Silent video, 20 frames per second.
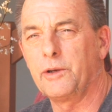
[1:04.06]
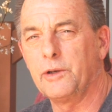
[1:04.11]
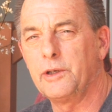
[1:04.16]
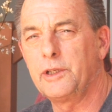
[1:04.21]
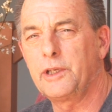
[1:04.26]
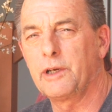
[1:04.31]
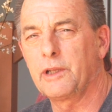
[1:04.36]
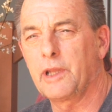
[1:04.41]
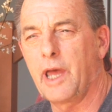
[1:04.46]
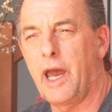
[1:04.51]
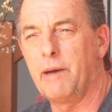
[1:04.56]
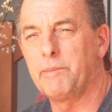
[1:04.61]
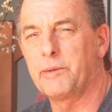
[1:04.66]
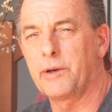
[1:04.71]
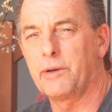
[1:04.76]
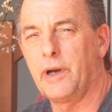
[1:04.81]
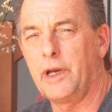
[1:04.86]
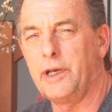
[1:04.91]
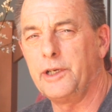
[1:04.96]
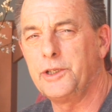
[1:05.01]
good
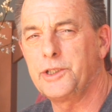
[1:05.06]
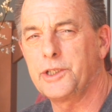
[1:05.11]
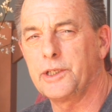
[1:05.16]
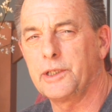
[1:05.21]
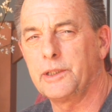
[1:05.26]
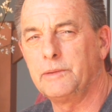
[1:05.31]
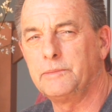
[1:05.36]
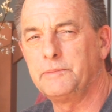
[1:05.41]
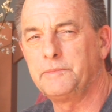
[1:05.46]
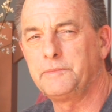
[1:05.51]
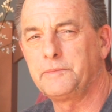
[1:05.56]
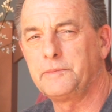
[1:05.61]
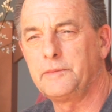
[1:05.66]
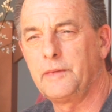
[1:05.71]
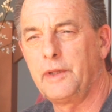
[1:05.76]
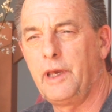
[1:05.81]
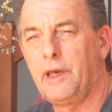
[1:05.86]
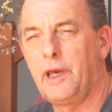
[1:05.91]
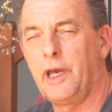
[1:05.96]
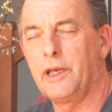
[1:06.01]
collaboration
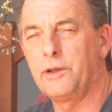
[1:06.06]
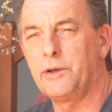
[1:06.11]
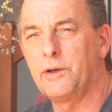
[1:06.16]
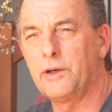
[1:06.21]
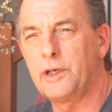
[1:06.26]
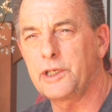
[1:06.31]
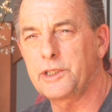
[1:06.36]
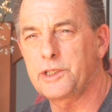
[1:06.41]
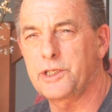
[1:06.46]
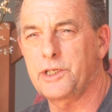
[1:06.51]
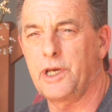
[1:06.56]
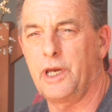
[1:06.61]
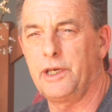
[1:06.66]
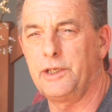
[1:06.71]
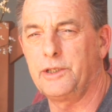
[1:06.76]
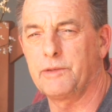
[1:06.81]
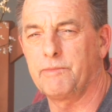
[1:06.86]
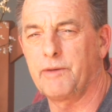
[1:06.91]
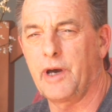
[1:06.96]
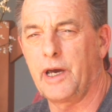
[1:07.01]
and good
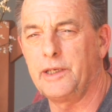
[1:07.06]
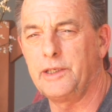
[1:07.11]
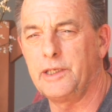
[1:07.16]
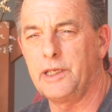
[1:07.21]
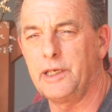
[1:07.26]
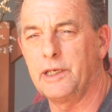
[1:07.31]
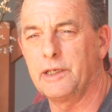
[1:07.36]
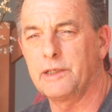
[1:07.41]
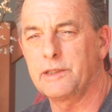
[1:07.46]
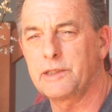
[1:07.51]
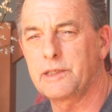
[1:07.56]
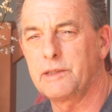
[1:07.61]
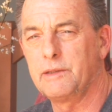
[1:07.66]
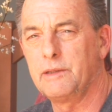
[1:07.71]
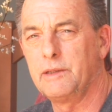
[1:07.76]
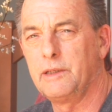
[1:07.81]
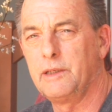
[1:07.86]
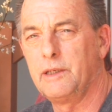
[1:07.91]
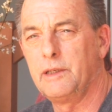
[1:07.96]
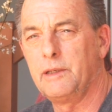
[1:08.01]
exchange of ideas
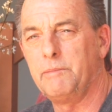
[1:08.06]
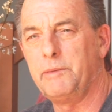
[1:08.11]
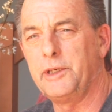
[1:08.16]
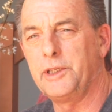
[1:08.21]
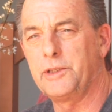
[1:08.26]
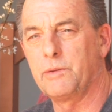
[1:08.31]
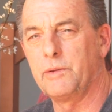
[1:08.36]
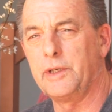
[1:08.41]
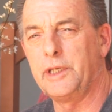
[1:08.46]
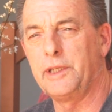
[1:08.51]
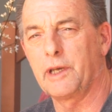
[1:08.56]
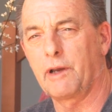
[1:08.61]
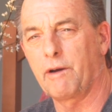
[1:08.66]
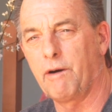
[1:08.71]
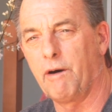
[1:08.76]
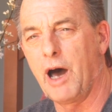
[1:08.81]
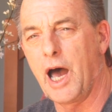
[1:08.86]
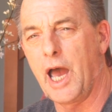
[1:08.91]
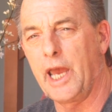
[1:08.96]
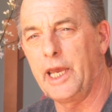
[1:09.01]
between the
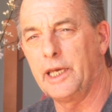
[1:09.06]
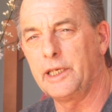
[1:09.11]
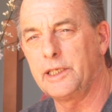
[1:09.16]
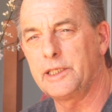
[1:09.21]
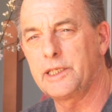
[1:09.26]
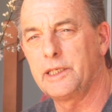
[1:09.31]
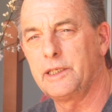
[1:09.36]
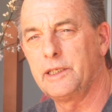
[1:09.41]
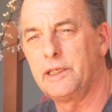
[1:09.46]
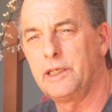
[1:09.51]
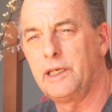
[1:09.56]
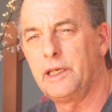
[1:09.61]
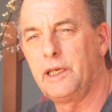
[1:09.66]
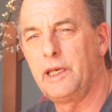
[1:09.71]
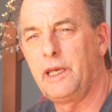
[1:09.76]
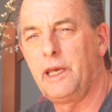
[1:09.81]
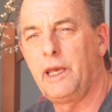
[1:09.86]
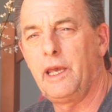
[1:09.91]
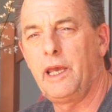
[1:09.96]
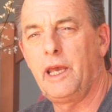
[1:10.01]
client
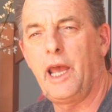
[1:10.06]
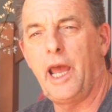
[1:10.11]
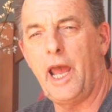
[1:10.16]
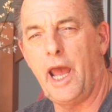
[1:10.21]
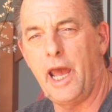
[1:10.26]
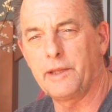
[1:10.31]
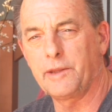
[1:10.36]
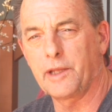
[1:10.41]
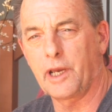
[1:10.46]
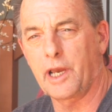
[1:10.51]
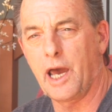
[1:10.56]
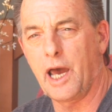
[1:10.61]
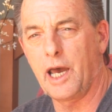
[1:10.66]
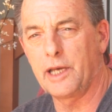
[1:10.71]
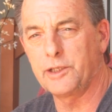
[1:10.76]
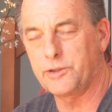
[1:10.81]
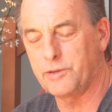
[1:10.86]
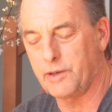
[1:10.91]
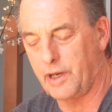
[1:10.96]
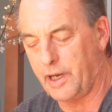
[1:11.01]
and the
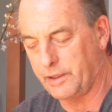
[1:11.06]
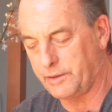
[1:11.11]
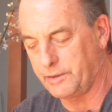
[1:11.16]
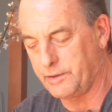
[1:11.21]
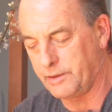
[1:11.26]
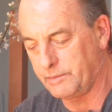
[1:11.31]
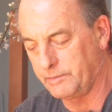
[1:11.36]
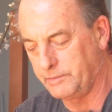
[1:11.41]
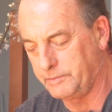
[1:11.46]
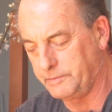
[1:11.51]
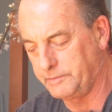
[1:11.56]
contractor.